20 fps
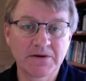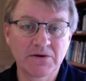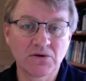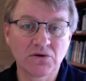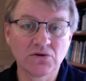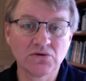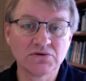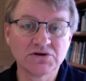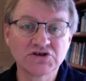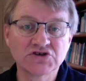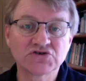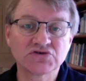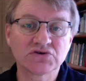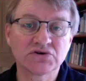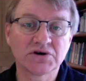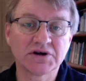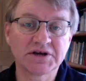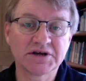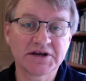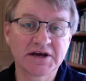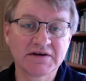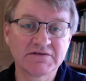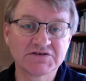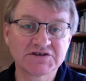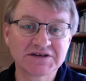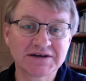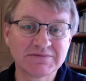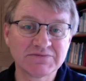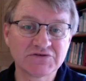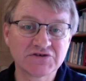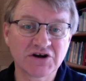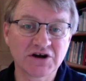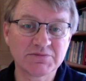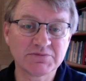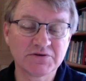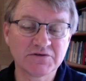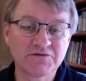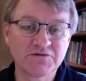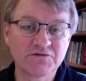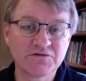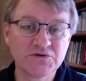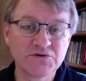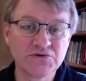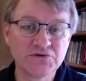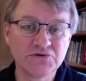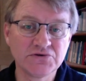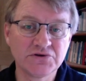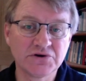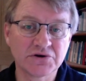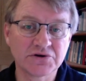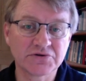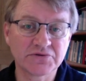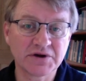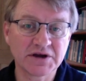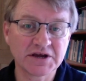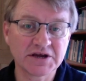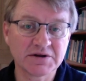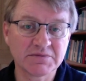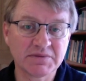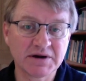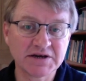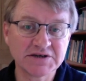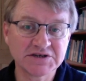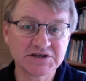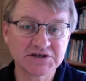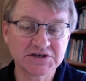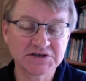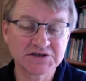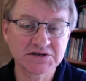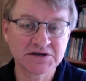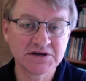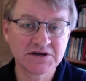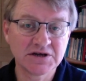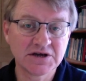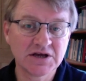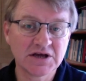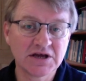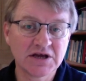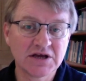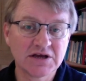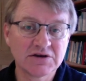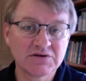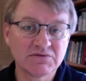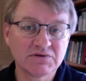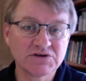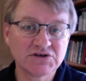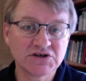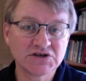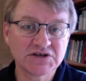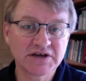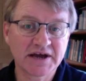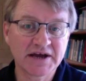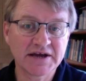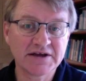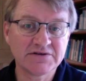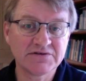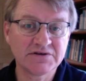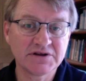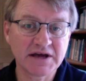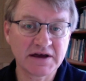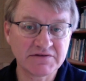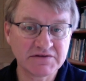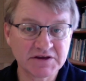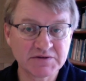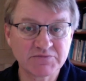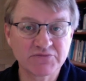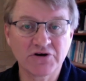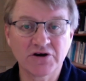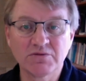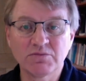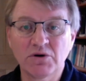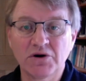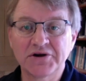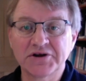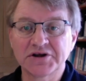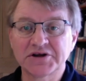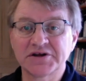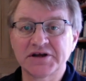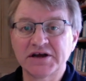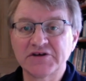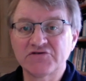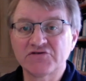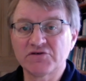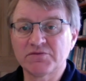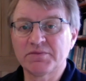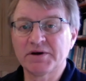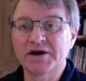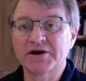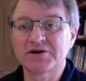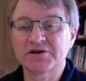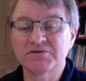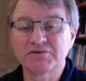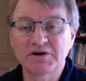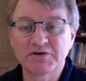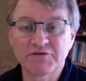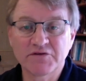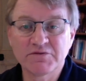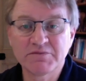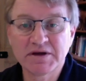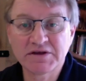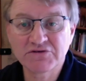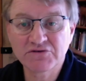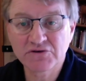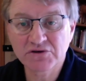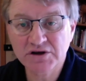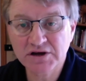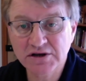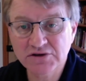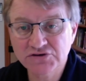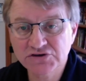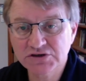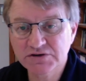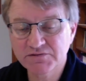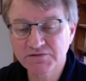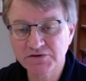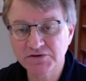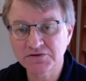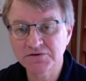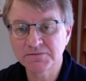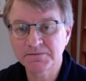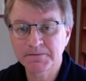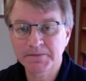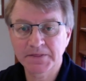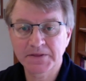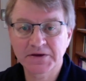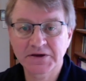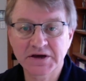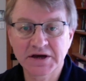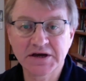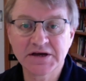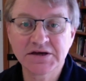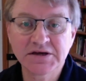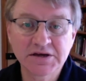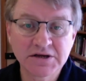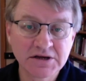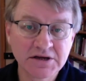Always try and have some type of food on a regular basis, which is had, you have that probiotic nature about it. A fermented or cultured food, okay?